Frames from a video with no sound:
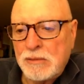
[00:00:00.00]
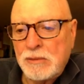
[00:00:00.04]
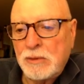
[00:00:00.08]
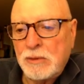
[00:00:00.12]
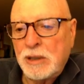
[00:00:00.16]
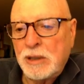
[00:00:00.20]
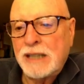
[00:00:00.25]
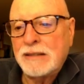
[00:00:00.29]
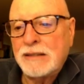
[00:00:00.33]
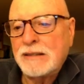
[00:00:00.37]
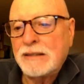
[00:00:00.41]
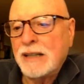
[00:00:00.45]

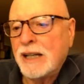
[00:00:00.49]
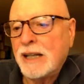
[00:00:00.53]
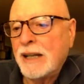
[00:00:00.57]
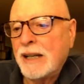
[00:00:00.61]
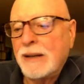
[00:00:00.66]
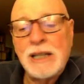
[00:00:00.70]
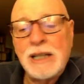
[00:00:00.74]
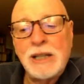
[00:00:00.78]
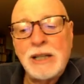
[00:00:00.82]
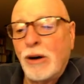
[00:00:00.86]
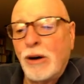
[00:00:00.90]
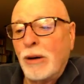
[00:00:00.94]
When uh,
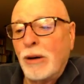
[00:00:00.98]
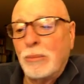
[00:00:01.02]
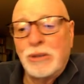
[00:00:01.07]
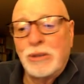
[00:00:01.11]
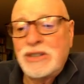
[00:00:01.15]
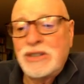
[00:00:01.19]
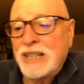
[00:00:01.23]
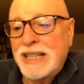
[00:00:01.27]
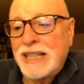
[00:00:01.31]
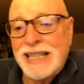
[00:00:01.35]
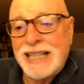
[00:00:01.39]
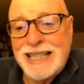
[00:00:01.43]
he
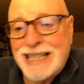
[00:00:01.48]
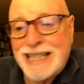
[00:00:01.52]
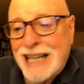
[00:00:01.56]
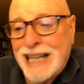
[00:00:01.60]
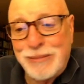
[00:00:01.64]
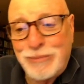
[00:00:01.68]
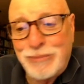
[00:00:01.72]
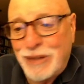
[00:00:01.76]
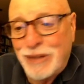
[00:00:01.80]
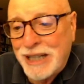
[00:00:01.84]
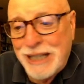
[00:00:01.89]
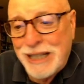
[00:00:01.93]
almost did the
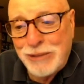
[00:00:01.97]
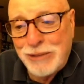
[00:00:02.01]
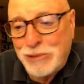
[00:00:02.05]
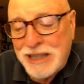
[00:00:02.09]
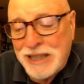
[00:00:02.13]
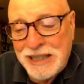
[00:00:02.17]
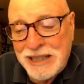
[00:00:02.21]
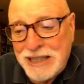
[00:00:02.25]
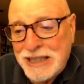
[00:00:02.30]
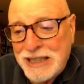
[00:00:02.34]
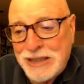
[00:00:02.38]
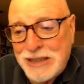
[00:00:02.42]
same thing
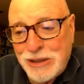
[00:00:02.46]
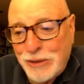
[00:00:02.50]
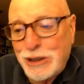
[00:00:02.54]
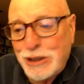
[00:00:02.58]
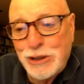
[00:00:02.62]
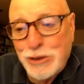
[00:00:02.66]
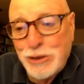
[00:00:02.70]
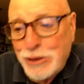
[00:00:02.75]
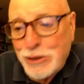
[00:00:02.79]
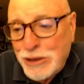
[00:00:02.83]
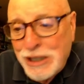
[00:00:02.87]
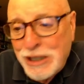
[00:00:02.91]
with the
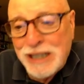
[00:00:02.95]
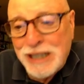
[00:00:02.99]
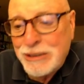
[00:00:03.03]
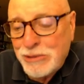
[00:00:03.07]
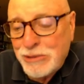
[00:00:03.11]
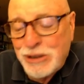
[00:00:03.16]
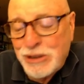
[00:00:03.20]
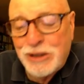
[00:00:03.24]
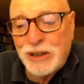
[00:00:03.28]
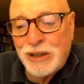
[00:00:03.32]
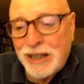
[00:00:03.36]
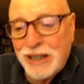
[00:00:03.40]
Soviet Union, he
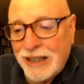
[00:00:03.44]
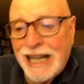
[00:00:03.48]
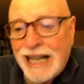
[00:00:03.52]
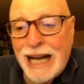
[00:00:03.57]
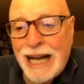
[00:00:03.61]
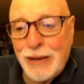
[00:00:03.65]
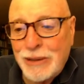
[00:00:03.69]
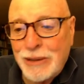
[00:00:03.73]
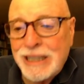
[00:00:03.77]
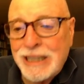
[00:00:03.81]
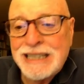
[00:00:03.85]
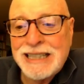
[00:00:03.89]
was going to
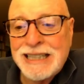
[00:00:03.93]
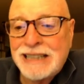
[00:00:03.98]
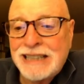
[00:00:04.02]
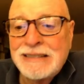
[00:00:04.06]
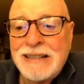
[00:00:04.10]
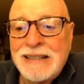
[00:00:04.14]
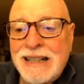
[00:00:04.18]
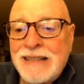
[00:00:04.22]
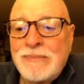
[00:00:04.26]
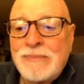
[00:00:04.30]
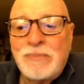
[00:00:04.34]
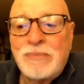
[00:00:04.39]
allow it to
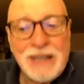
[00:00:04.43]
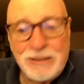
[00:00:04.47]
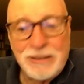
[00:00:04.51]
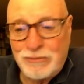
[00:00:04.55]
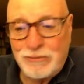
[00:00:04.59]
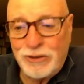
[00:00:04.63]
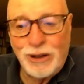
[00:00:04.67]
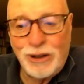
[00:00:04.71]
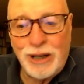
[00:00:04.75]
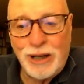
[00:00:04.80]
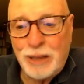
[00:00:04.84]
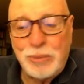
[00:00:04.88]

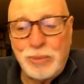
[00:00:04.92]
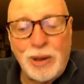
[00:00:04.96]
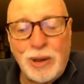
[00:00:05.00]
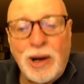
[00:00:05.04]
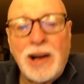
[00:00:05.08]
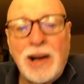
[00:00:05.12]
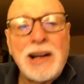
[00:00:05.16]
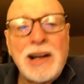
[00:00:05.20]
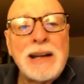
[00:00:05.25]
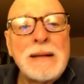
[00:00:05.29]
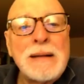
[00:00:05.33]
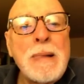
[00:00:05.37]
fall
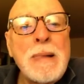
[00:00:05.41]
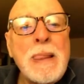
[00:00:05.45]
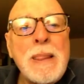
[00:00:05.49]
apart,